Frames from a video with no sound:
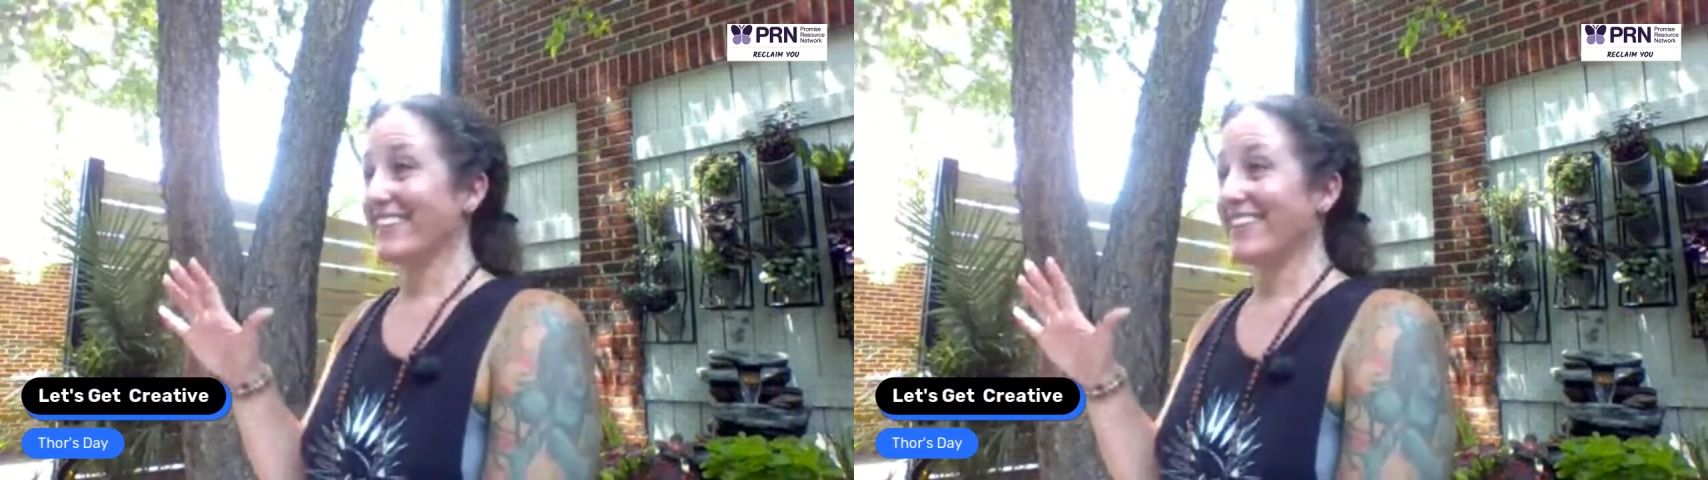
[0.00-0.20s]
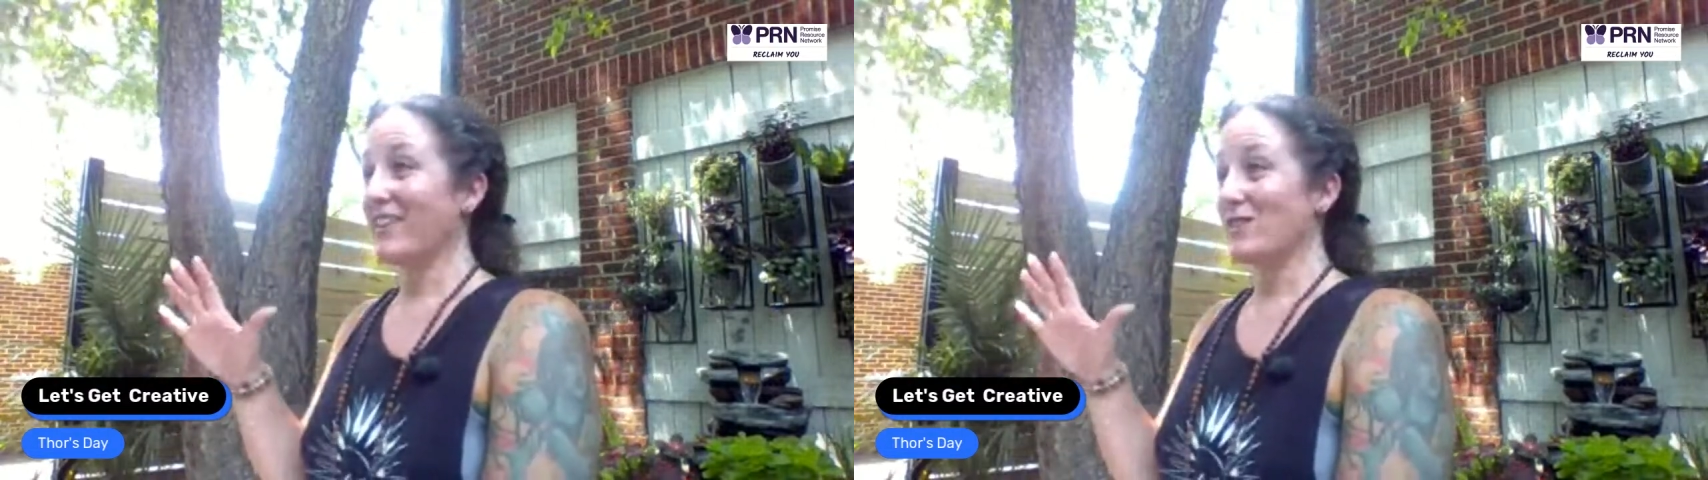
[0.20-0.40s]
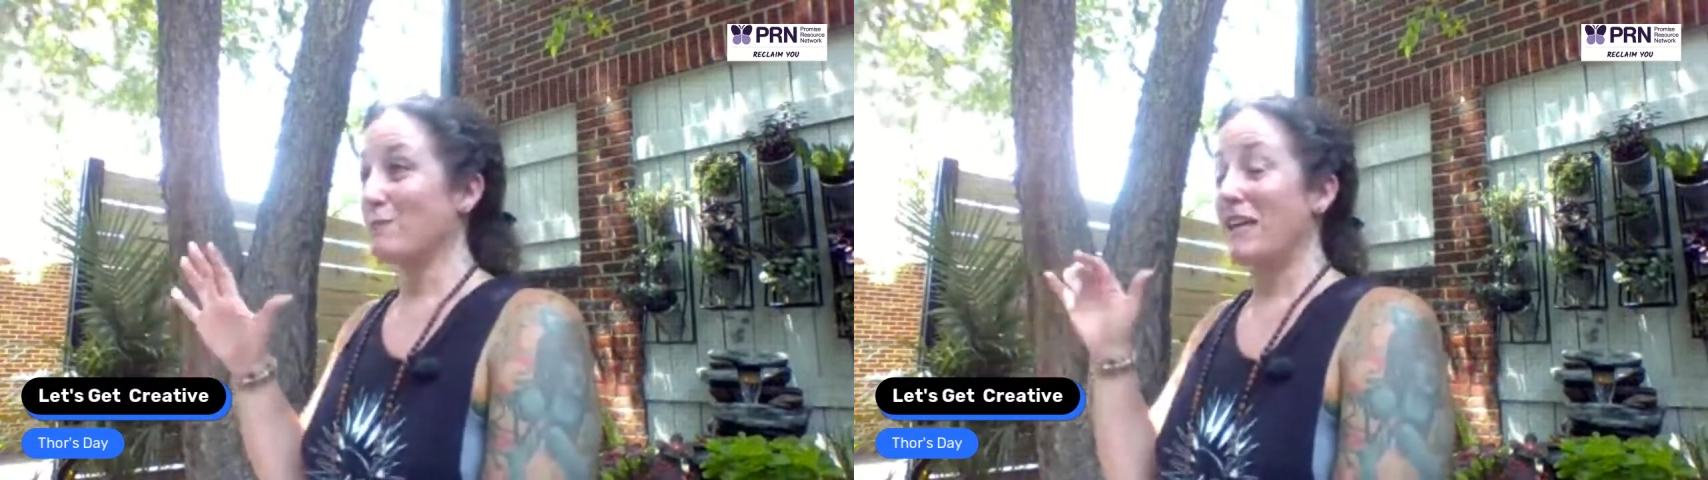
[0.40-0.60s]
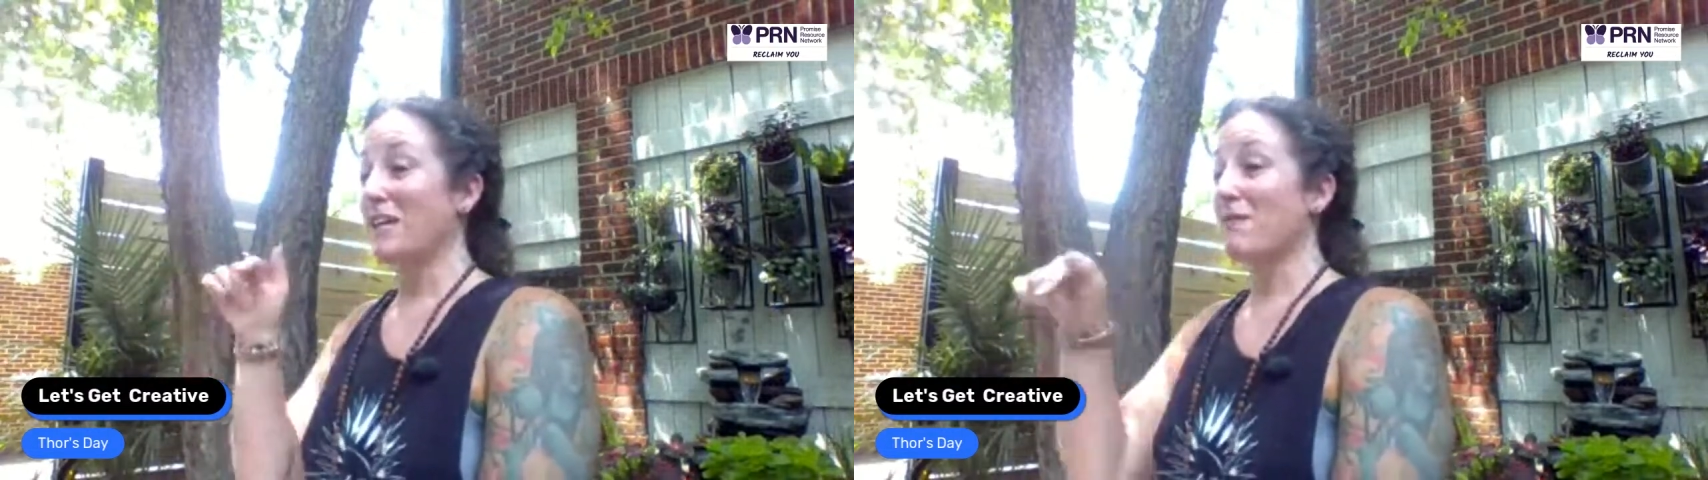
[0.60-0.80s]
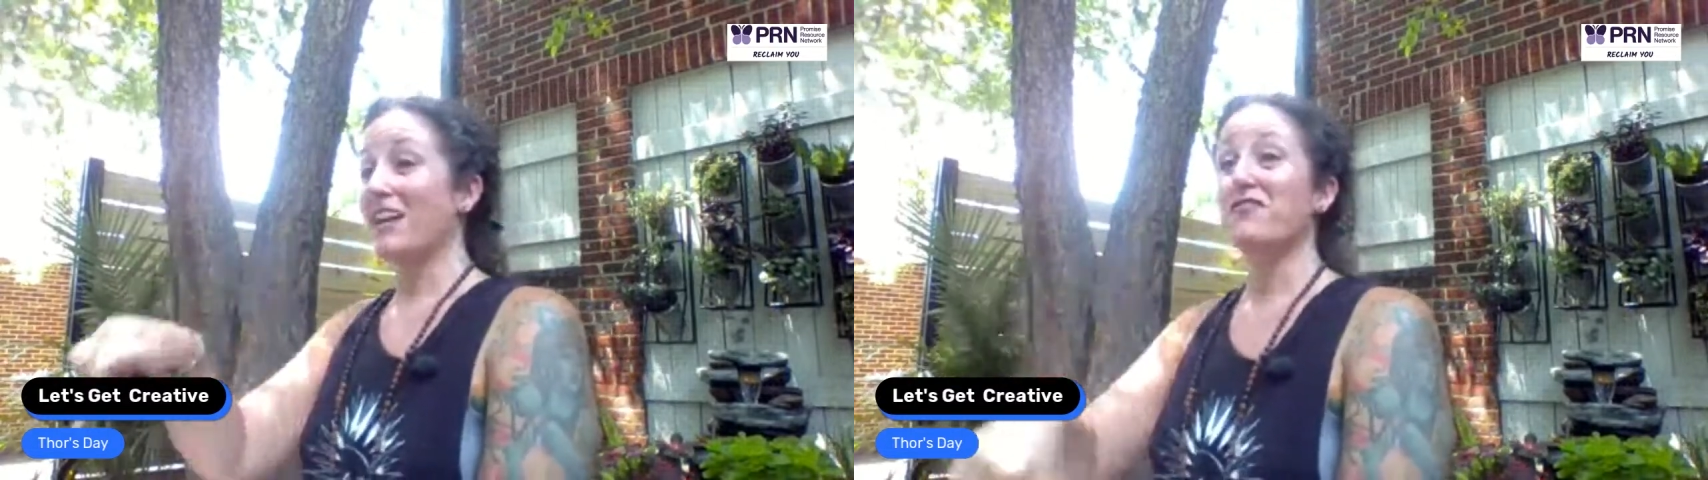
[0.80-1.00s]
was
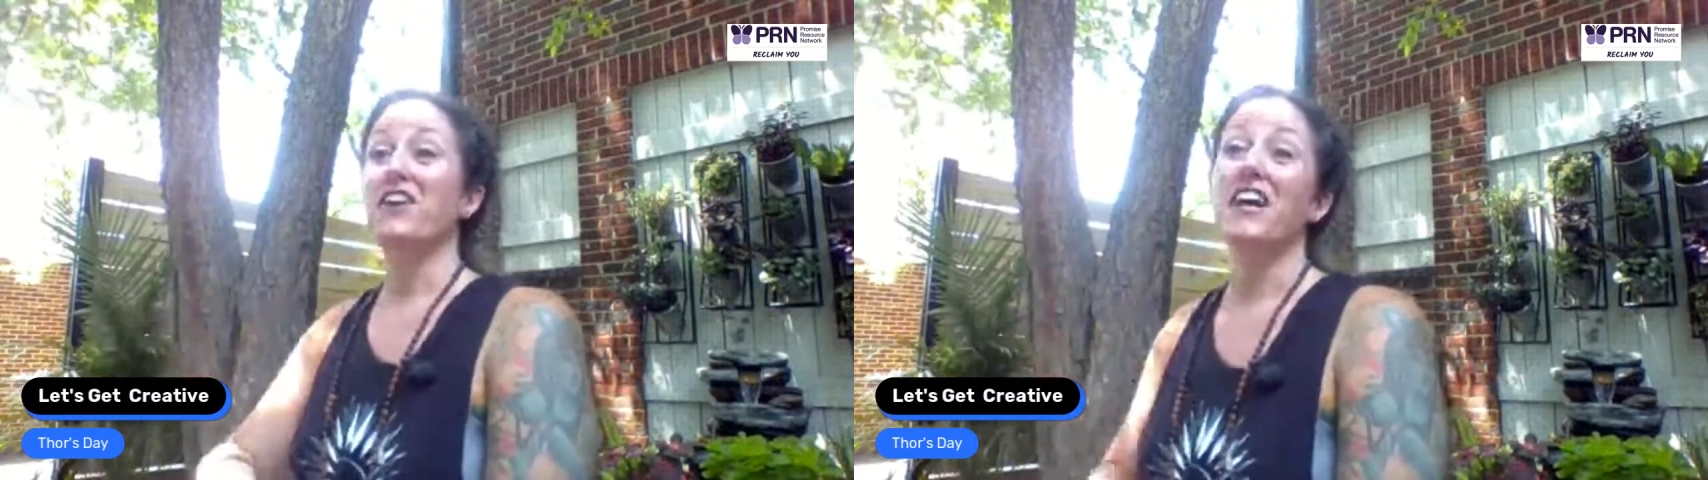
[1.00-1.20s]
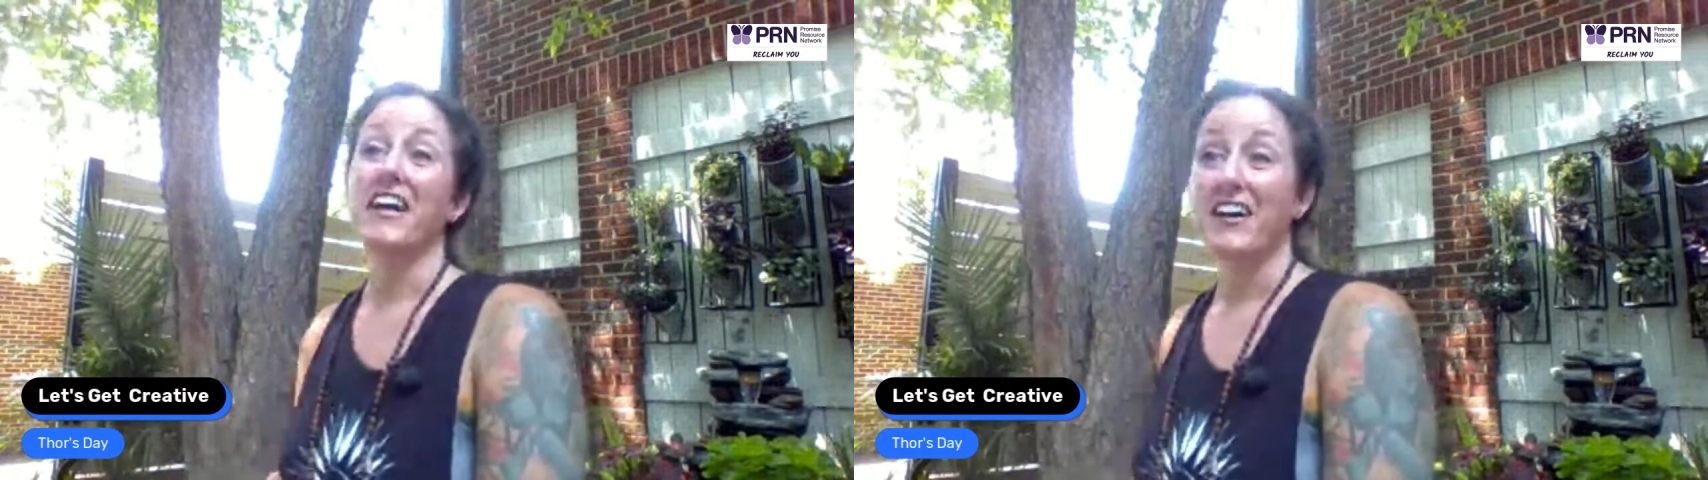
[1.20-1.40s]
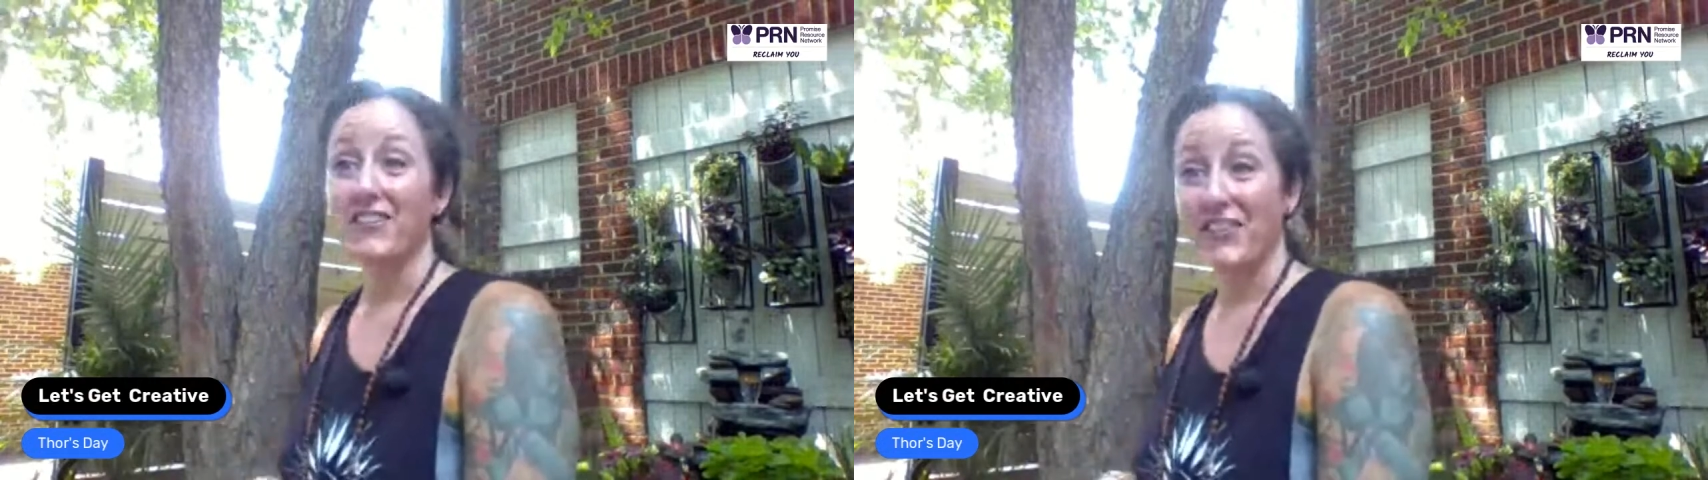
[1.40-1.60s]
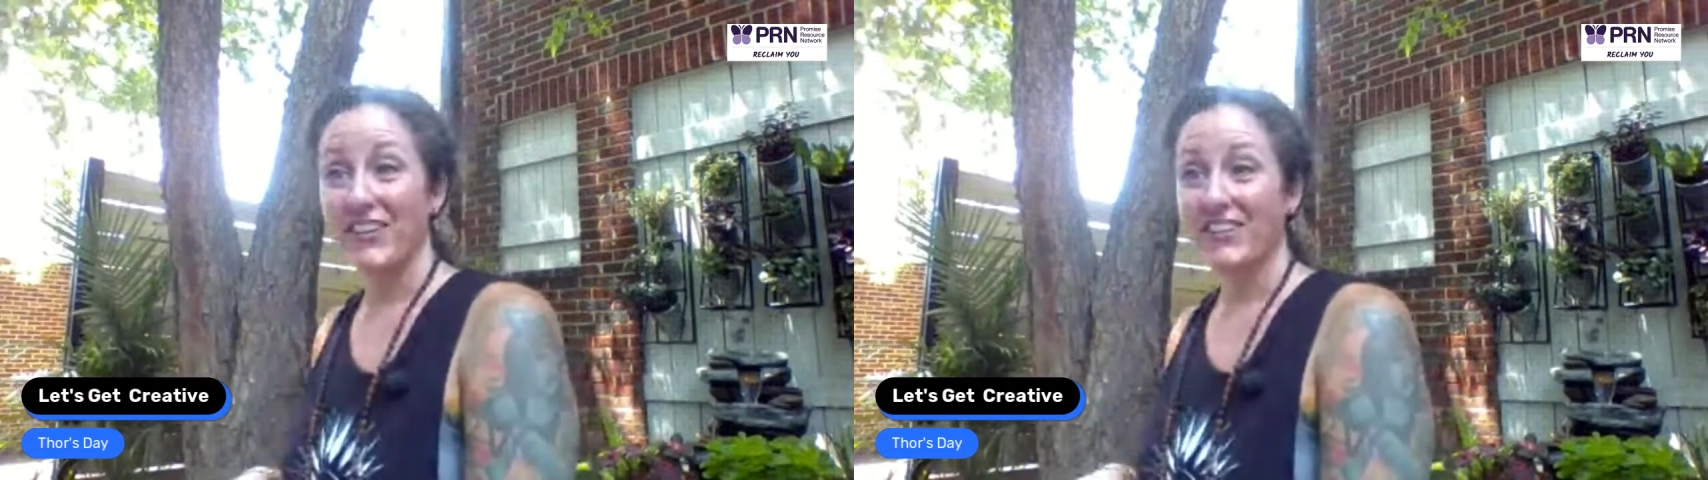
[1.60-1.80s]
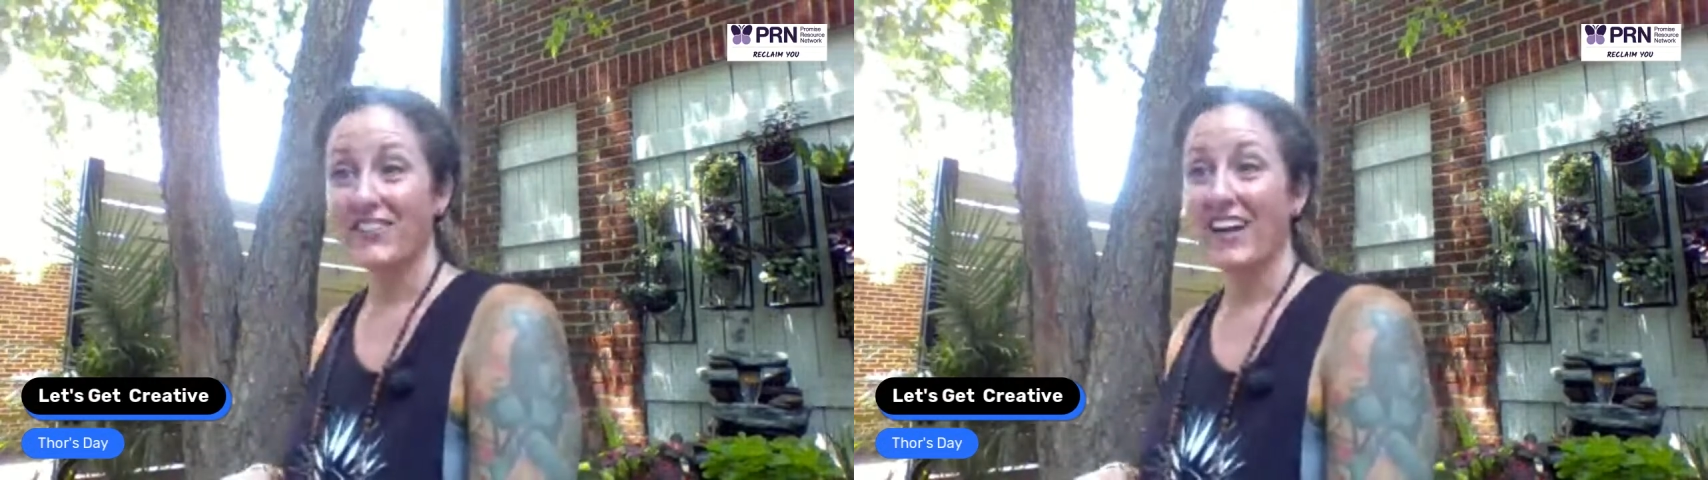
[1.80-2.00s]
being made fun of,
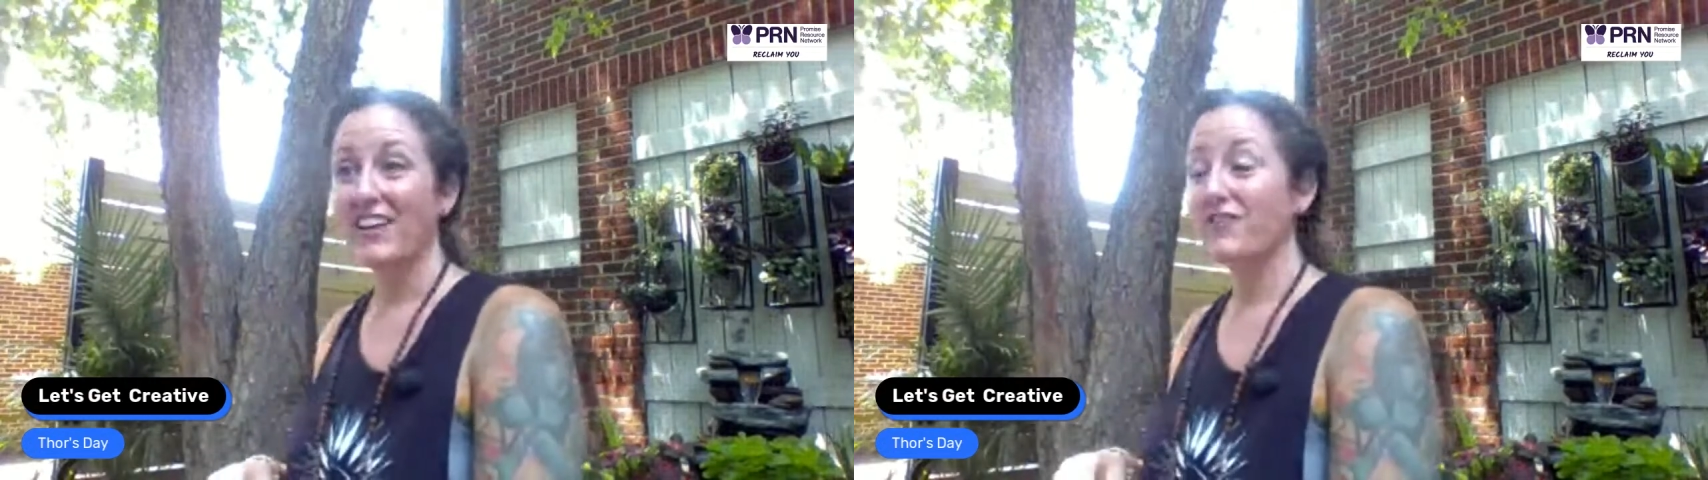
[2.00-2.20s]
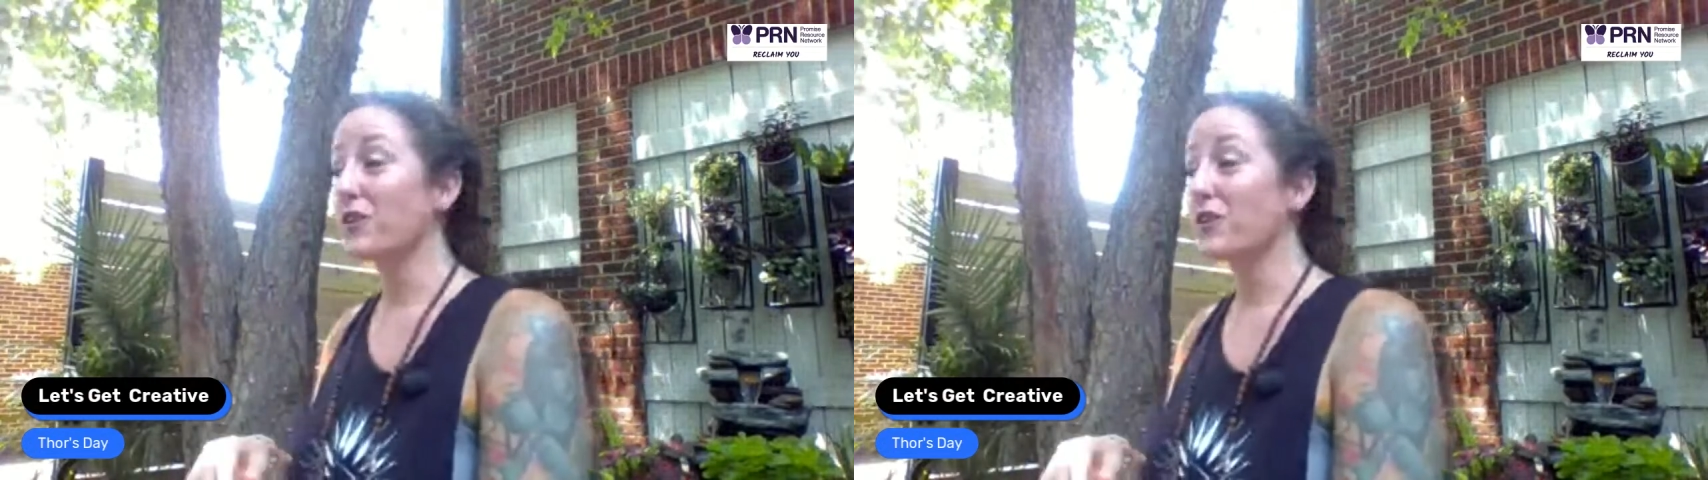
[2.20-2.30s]
right?